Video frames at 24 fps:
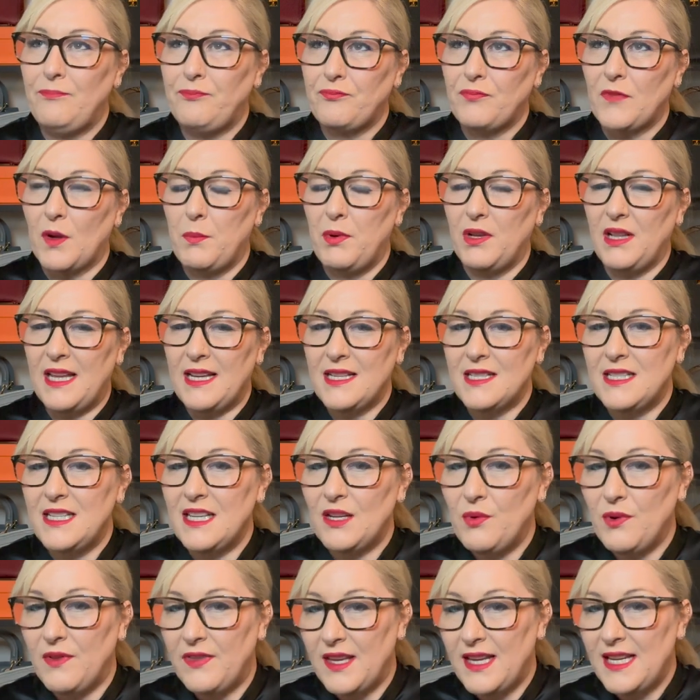But let's stick
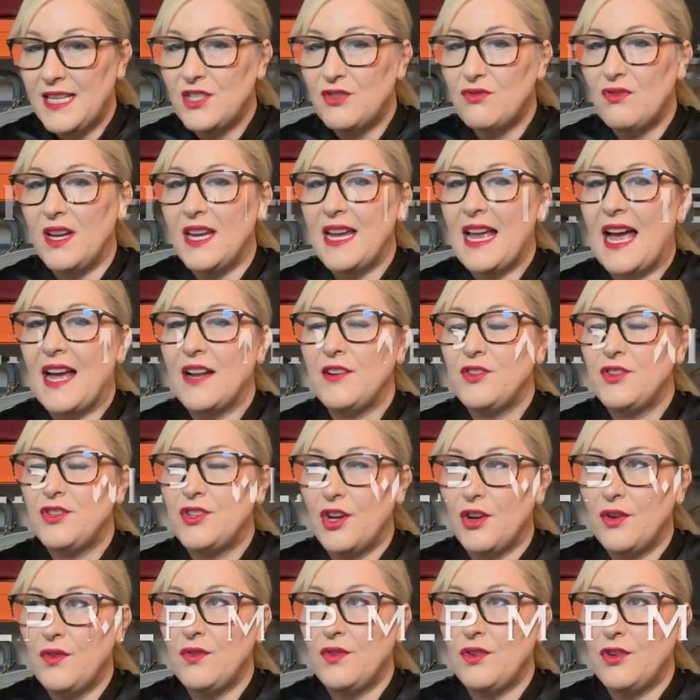with these three. I
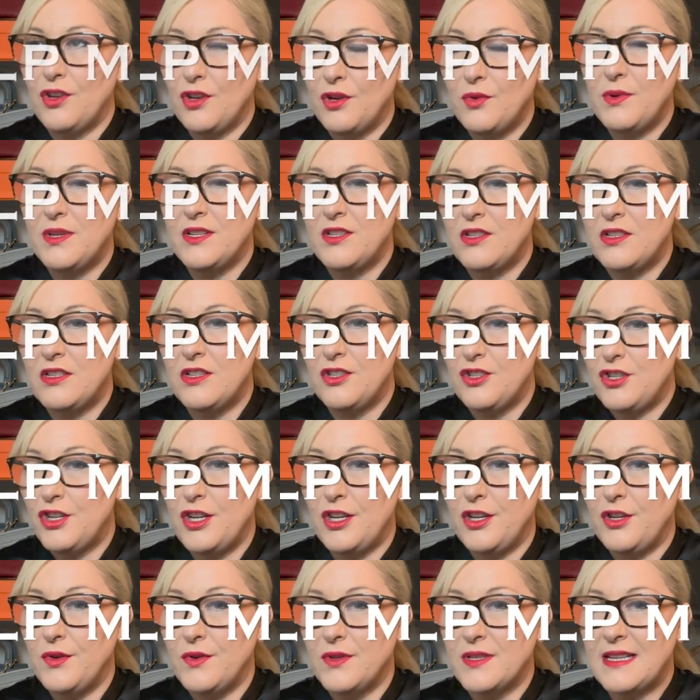don't know which to
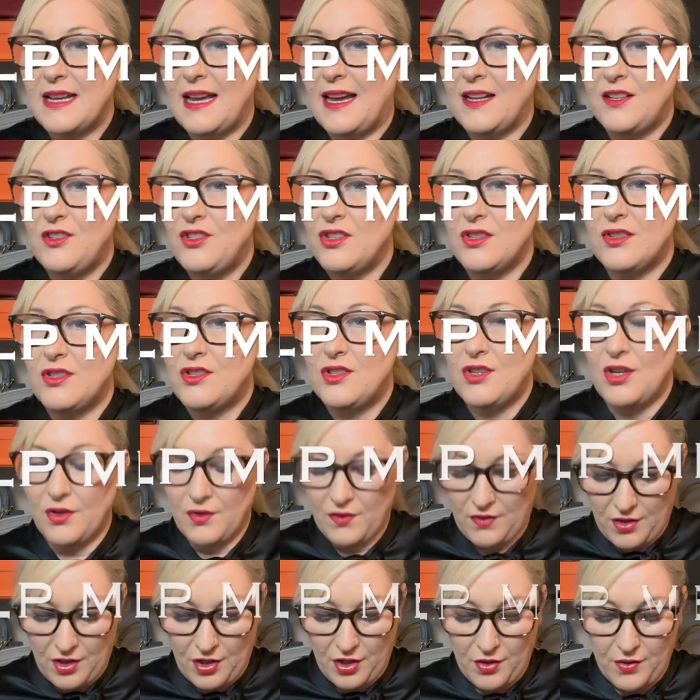choose. I just don't
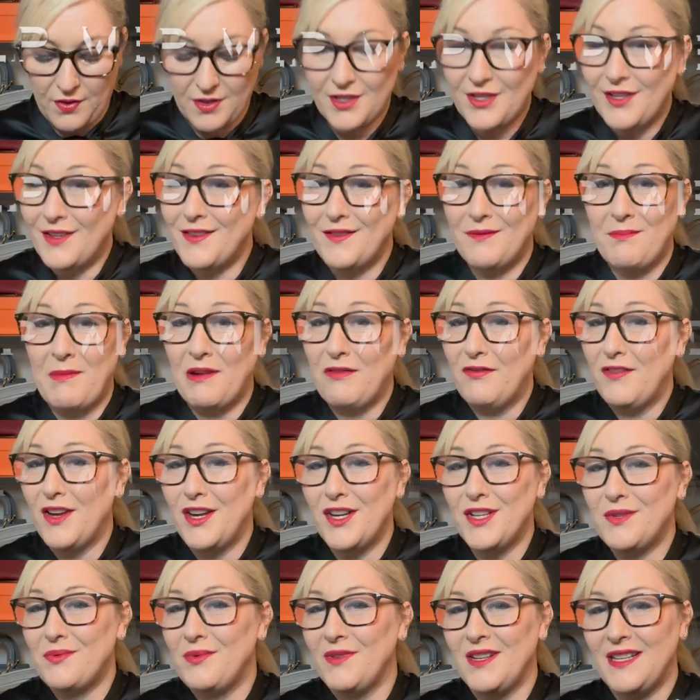know. So my
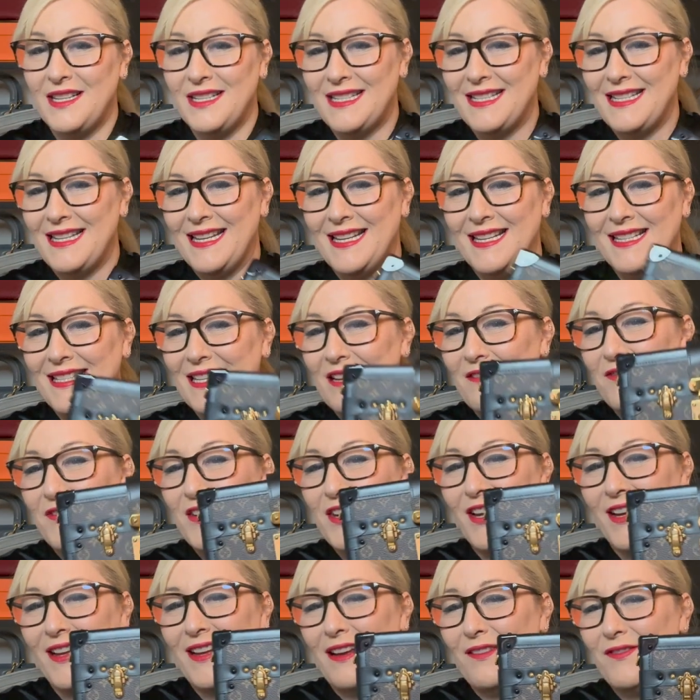first one is this. I've
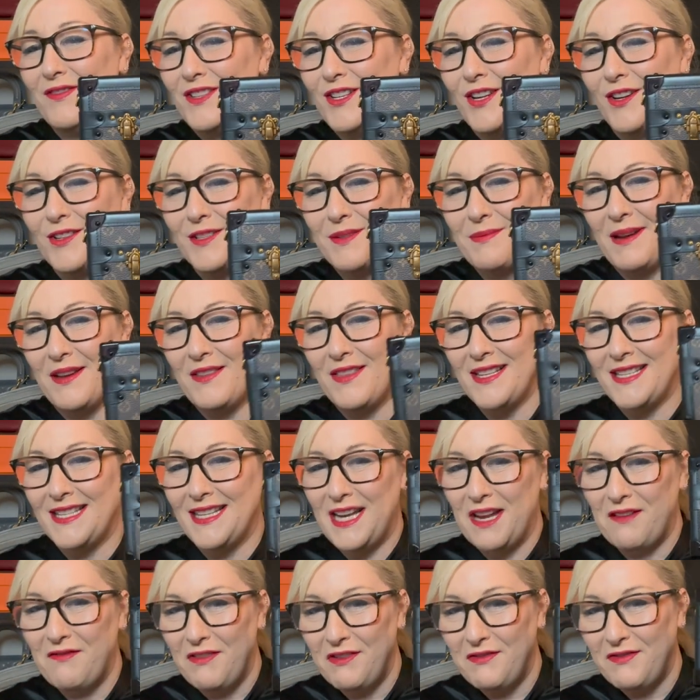talked about this in
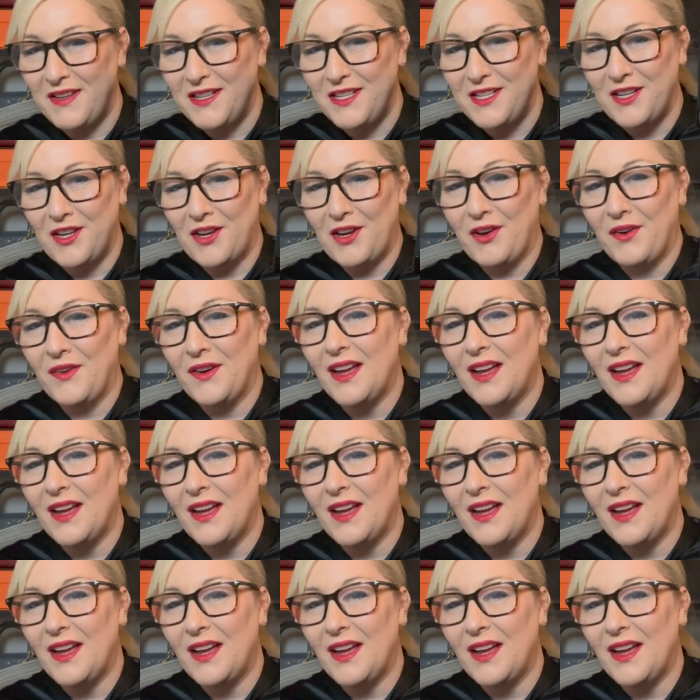every video.